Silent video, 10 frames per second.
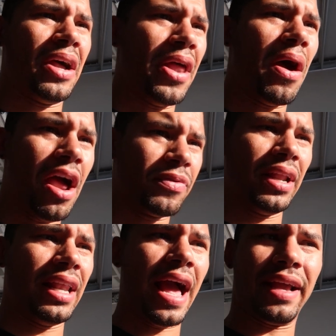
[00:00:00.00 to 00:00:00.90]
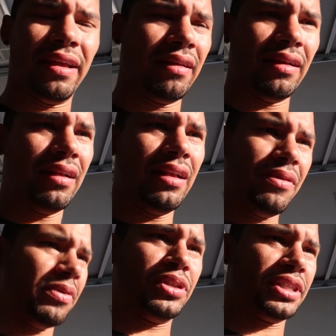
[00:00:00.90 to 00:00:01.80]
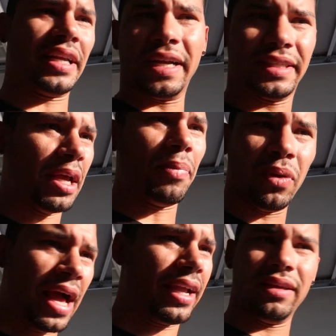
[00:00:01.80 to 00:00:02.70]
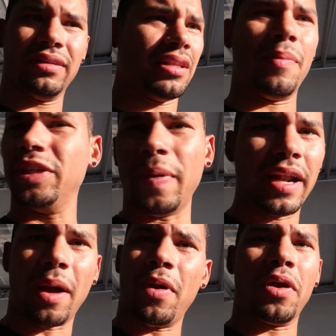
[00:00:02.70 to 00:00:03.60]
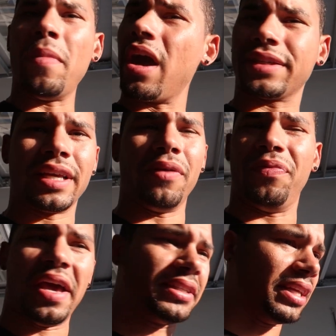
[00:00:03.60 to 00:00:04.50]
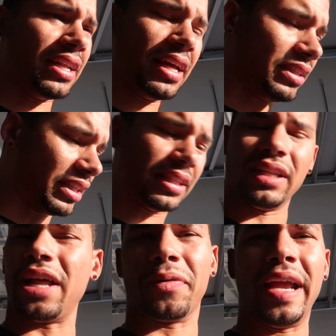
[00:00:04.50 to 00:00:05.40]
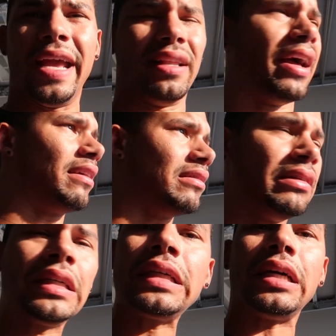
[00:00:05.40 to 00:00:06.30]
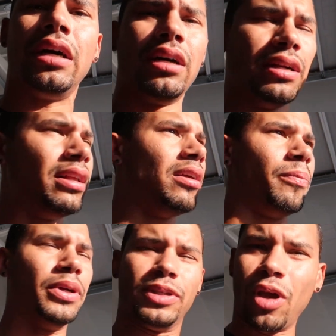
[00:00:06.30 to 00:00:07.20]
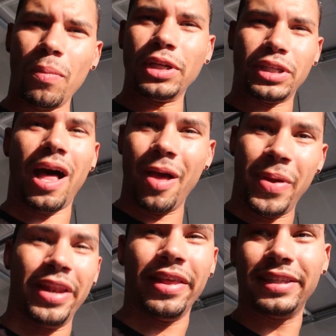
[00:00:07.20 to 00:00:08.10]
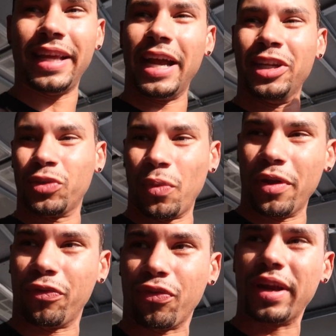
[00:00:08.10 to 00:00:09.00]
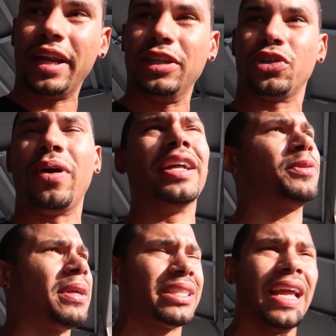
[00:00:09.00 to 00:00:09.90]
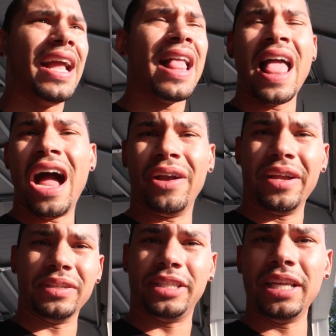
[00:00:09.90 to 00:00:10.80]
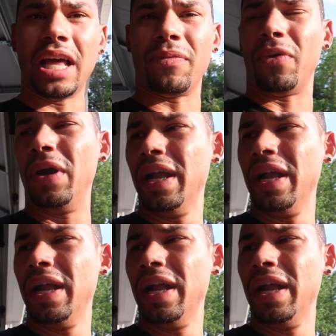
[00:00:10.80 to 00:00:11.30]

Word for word: I don't know, I'd really like, it's just like a simple, like, let me spend a couple hundred bucks, get it fixed, and then just let her eat. Like, oh, put so much time into this thing, I just want to freaking enjoy it, especially out here at sea level.